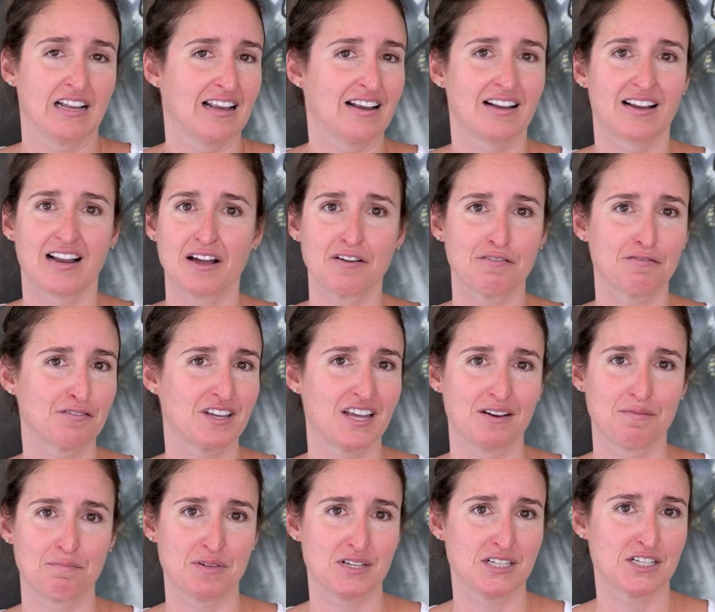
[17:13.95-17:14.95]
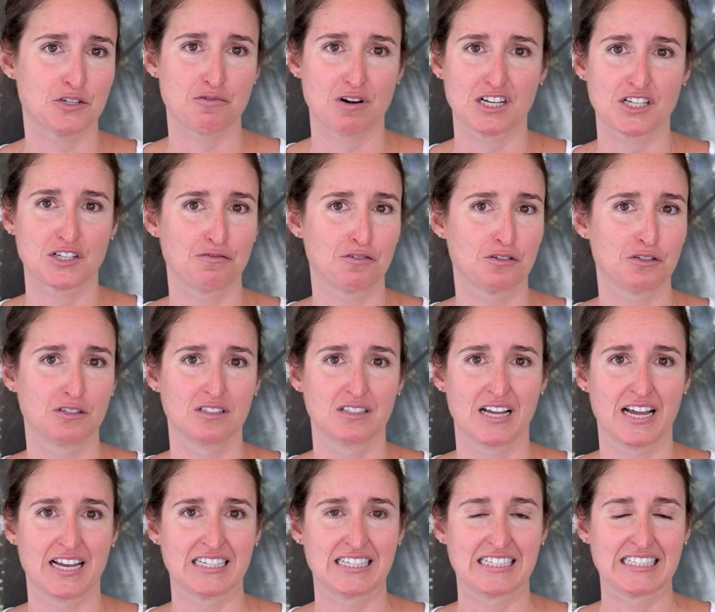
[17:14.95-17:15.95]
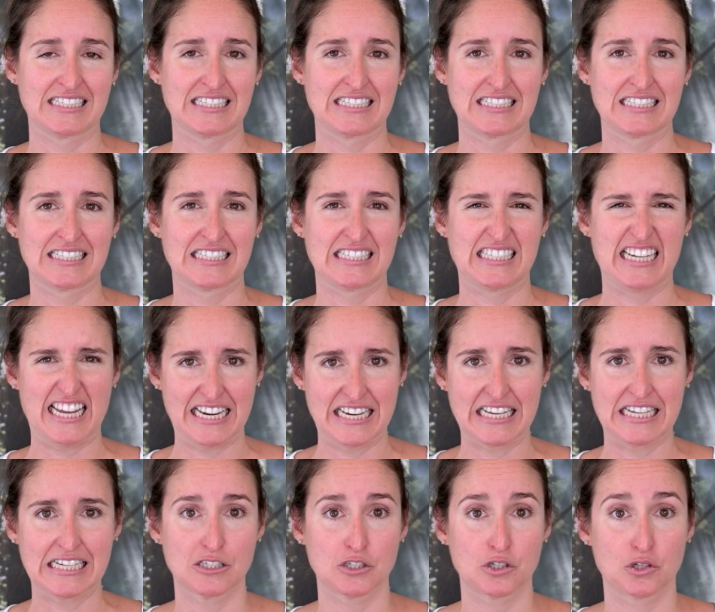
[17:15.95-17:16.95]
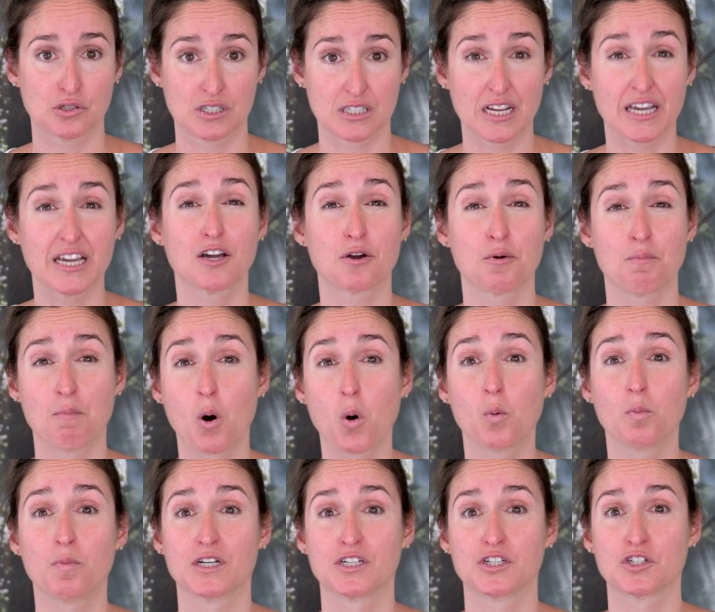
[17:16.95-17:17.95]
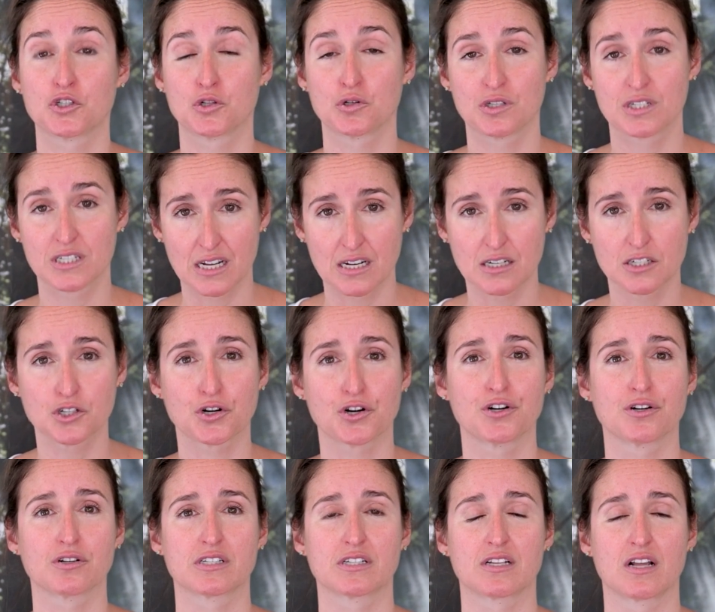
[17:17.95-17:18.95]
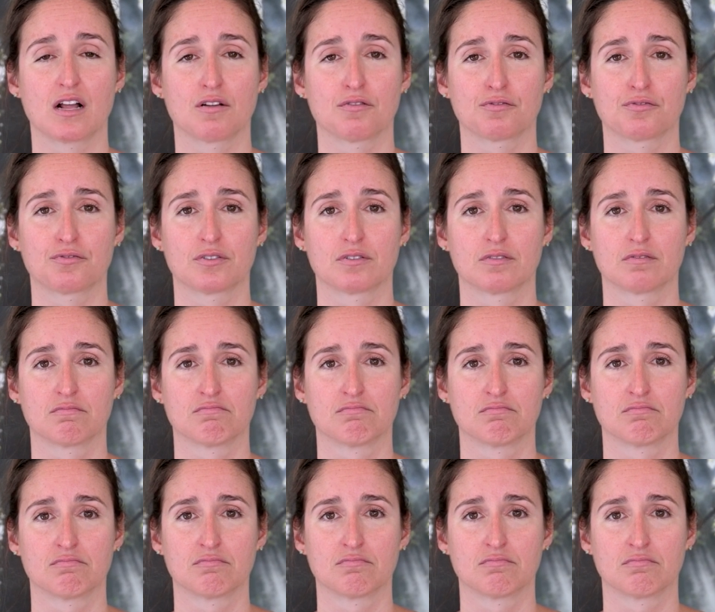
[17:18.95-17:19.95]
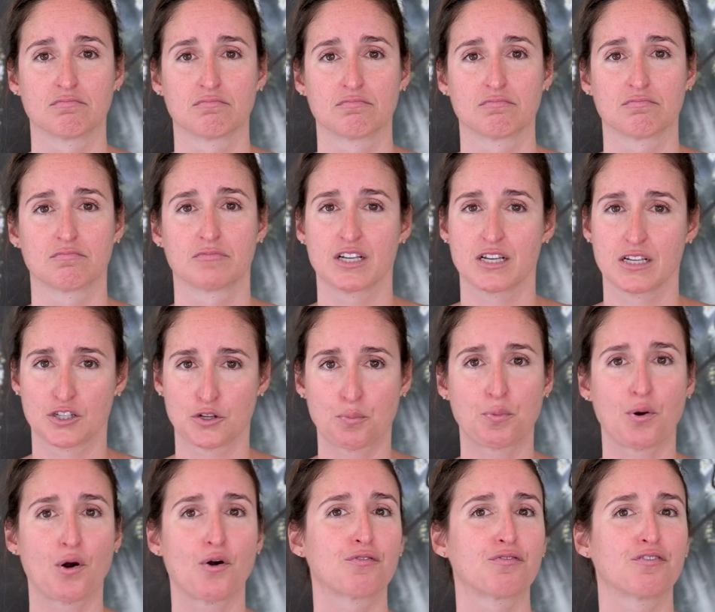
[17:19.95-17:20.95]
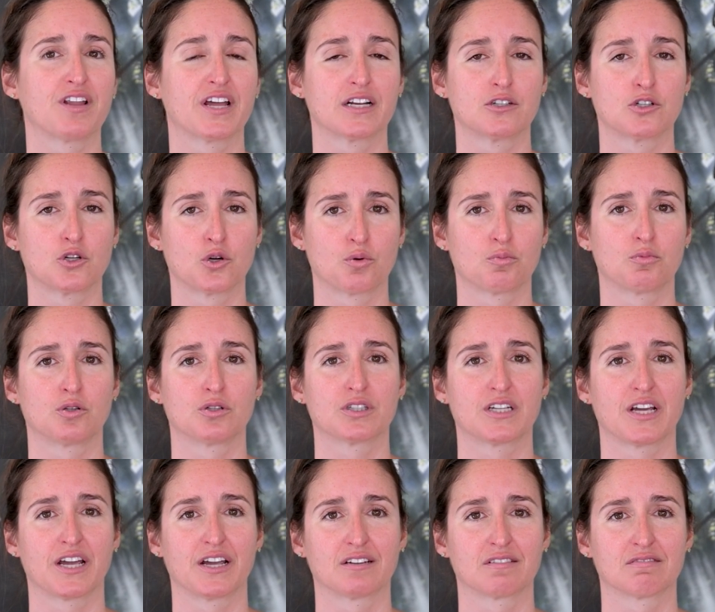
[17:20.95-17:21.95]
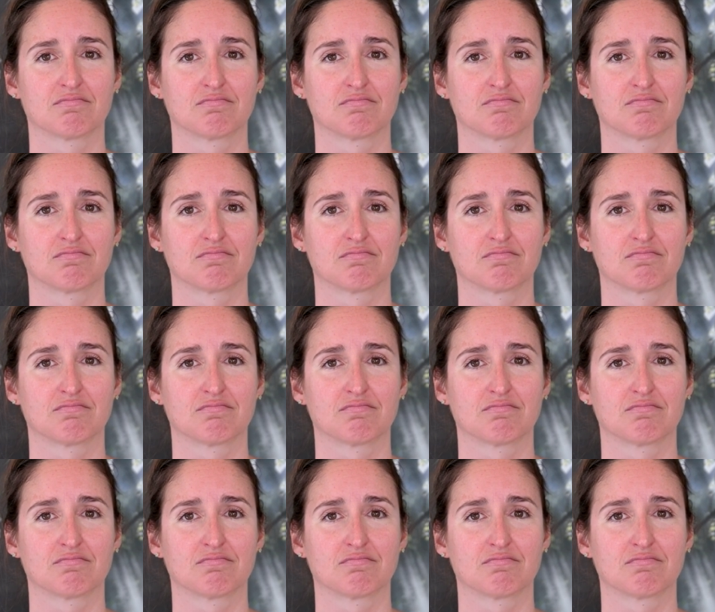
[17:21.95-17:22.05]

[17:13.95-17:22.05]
Life can be stressful, and needing to take a moment to center yourself is a perfect normal thing.